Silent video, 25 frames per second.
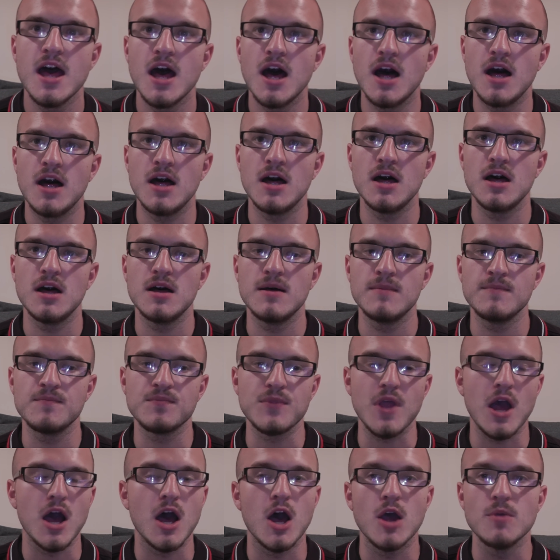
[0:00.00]

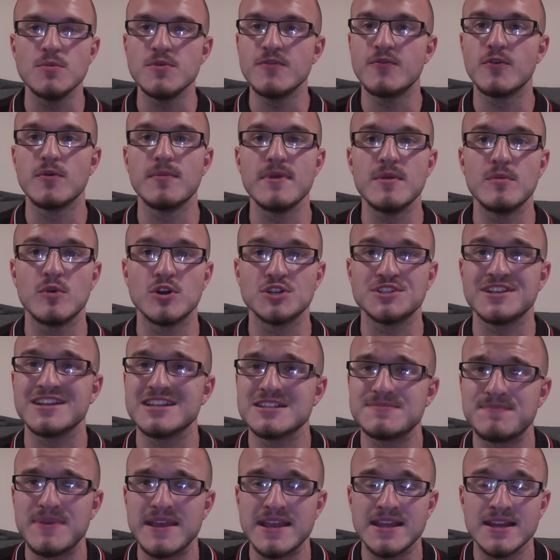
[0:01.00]
I hope you've all been watching.
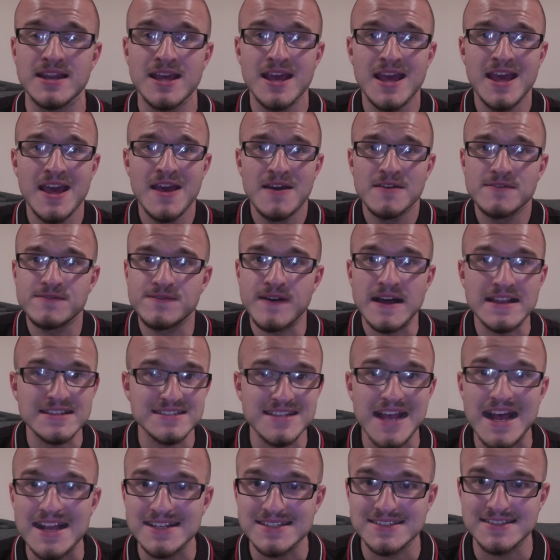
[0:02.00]
It's been
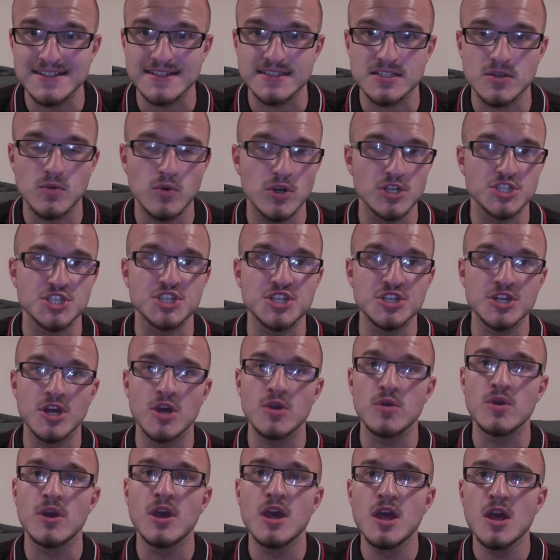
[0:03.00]
fantastic to watch,
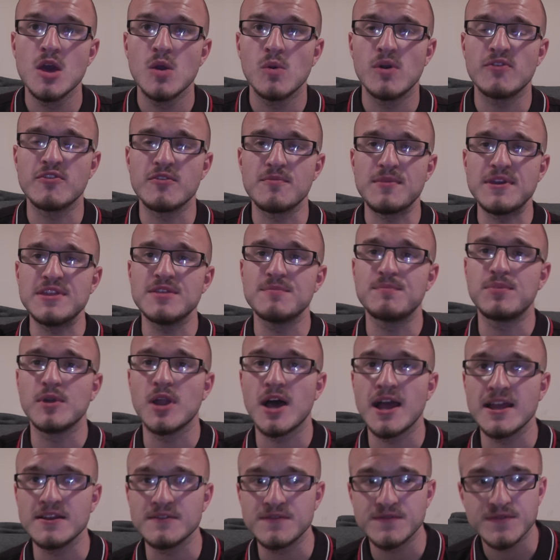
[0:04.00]
whether it be the
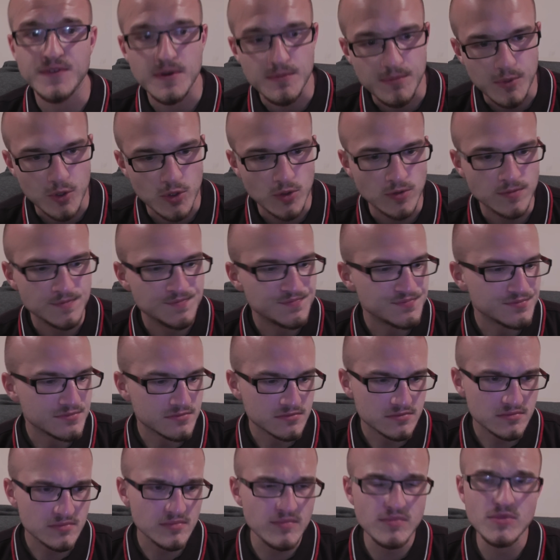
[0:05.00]
blind football,
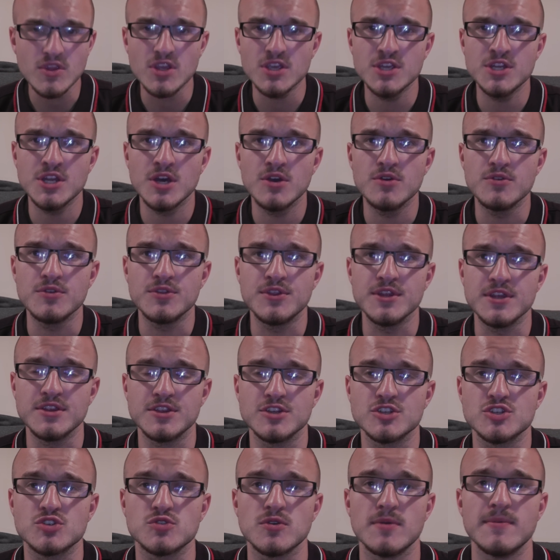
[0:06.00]

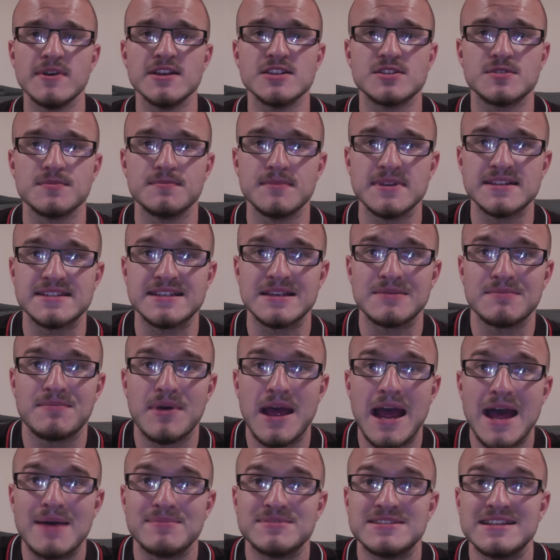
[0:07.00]
the swimmers missing
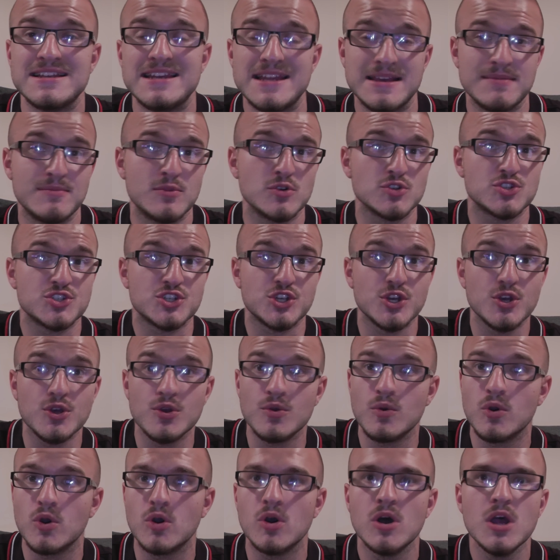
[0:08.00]
perhaps a limb or
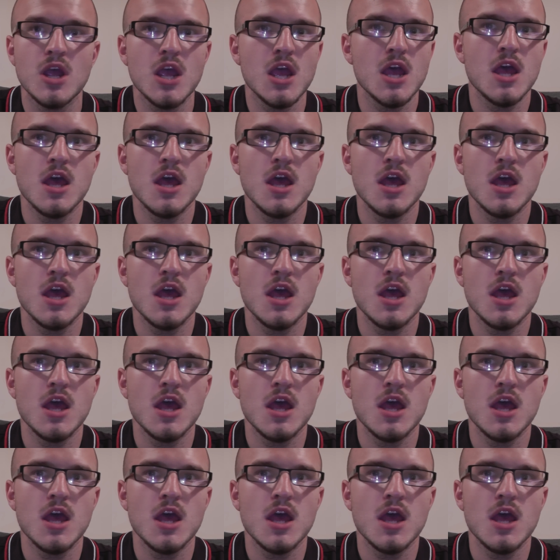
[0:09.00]
two, or